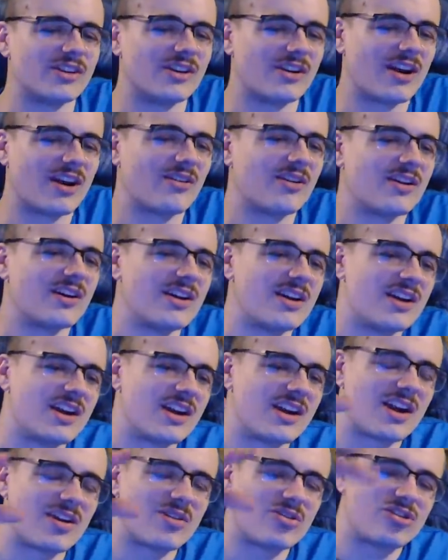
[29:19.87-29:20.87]
You know,
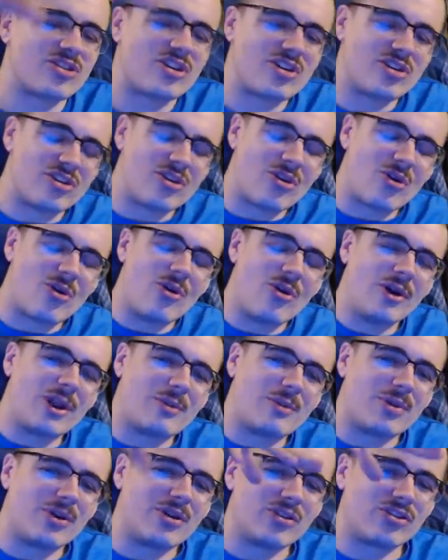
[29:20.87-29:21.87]
he goes to your door, he
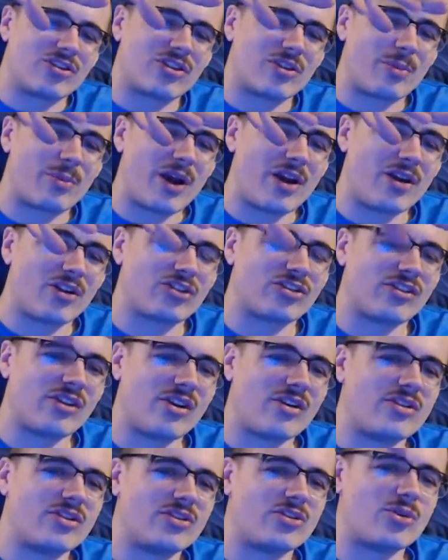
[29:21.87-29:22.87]
puts the parcel
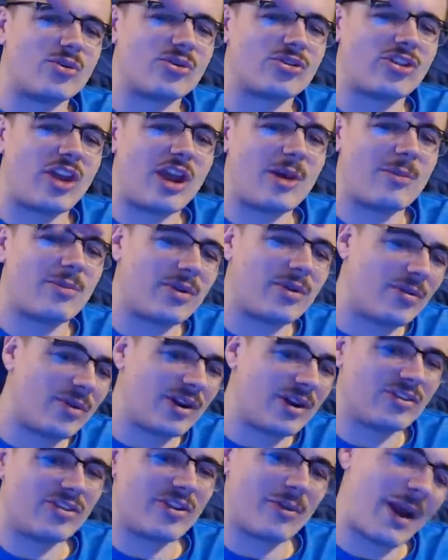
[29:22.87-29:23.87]
on the doorstep,
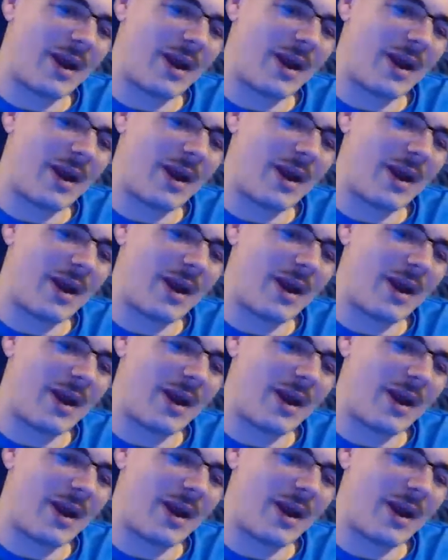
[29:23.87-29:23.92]
rings the